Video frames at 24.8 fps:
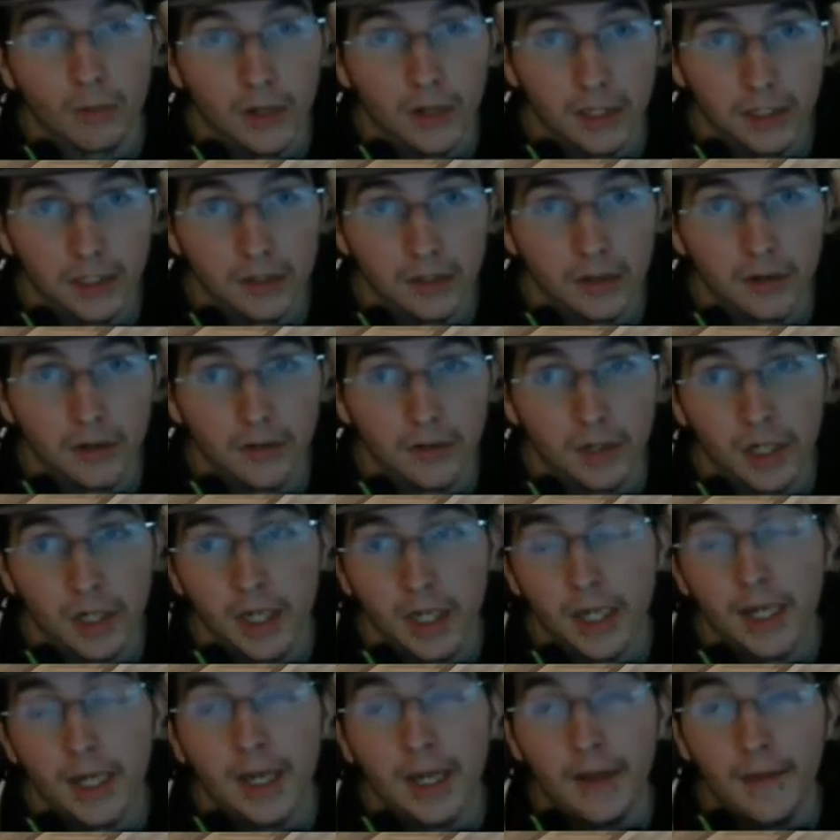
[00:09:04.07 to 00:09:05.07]
more
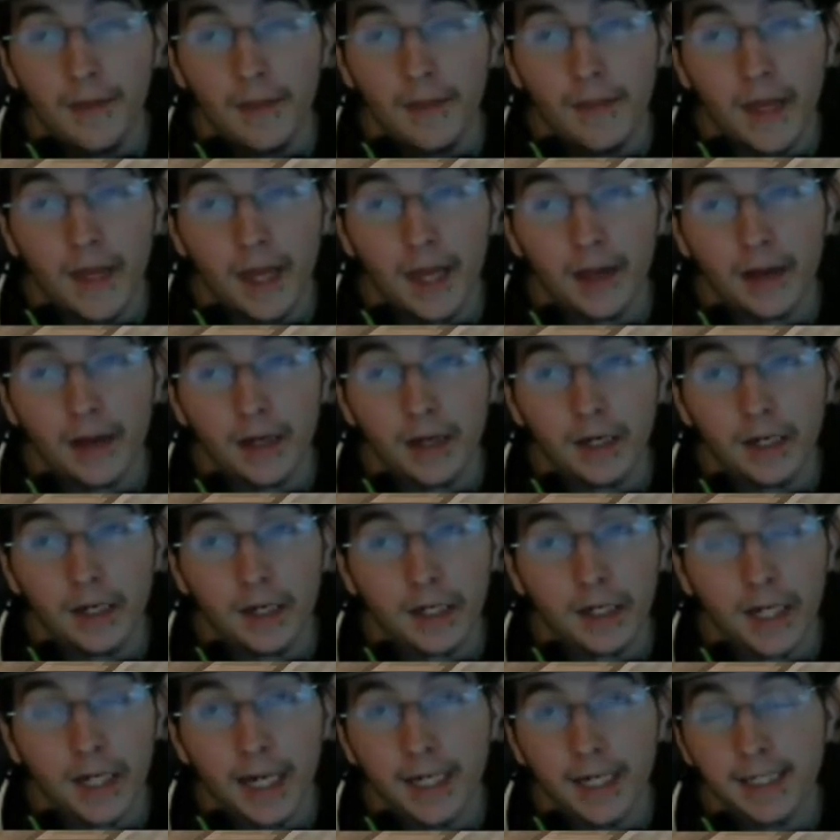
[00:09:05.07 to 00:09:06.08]
redstone,
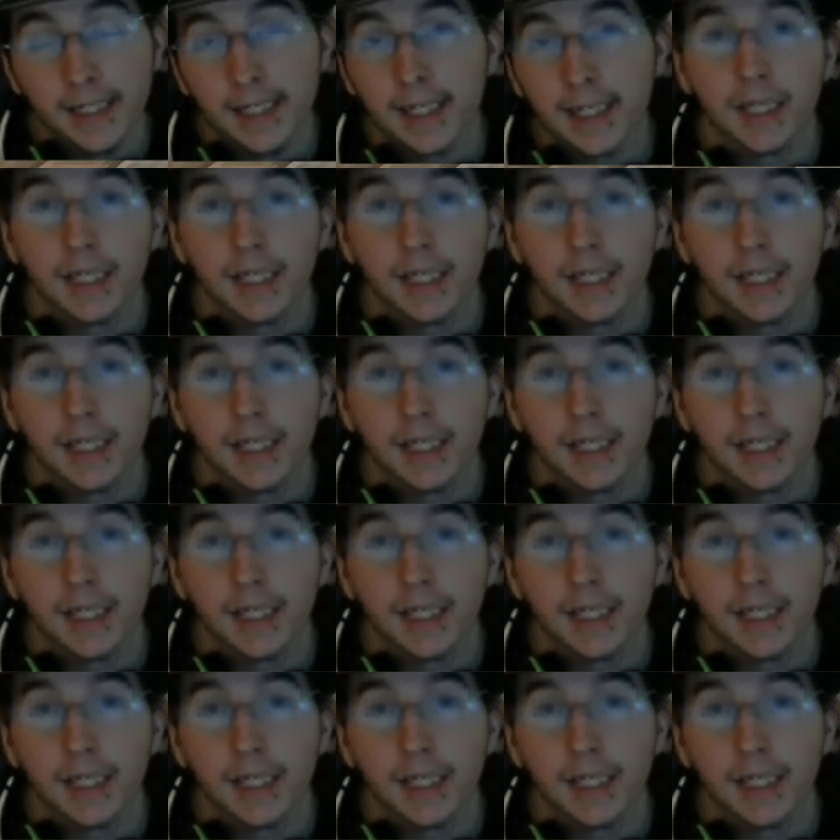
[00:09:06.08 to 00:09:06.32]
then you're not